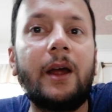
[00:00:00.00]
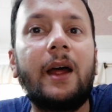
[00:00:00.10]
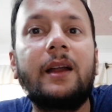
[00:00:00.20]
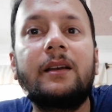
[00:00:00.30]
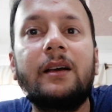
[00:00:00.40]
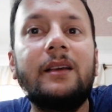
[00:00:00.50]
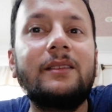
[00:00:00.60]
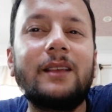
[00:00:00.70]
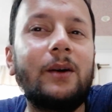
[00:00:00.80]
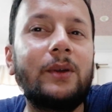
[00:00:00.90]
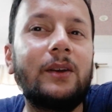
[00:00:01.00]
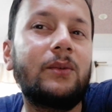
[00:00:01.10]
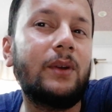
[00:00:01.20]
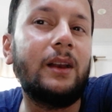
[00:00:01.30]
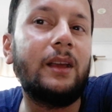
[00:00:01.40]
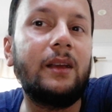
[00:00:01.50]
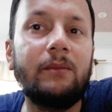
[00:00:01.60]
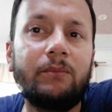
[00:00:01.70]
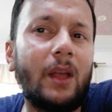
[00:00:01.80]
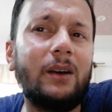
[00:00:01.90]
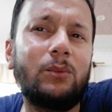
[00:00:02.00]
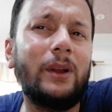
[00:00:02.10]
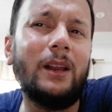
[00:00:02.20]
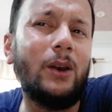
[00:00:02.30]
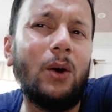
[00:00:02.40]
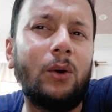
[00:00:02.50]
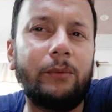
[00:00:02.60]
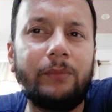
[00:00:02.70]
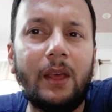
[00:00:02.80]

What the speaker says: and he sounded really low,